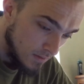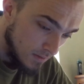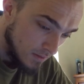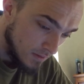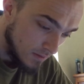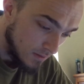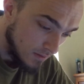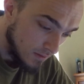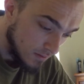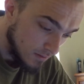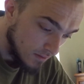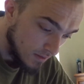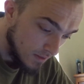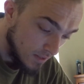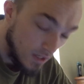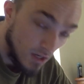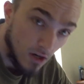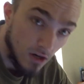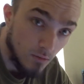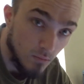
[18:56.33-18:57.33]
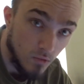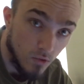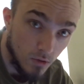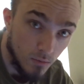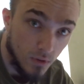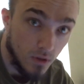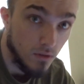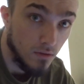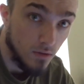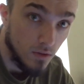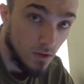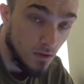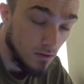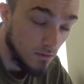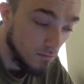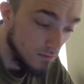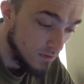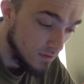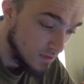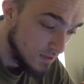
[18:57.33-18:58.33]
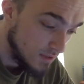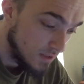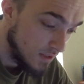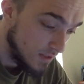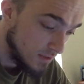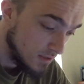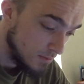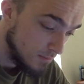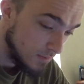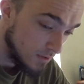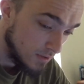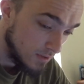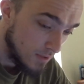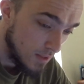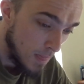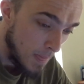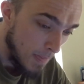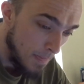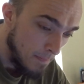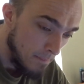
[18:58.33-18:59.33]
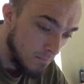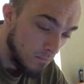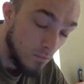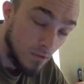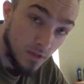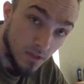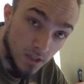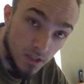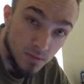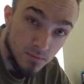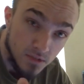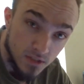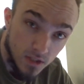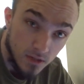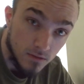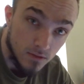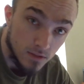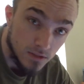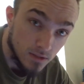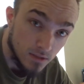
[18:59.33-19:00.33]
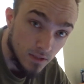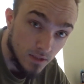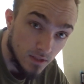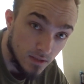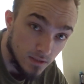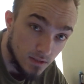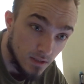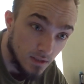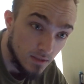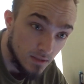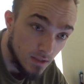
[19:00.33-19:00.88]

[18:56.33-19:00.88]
and they care more about love than sex. But when it comes down to sex, at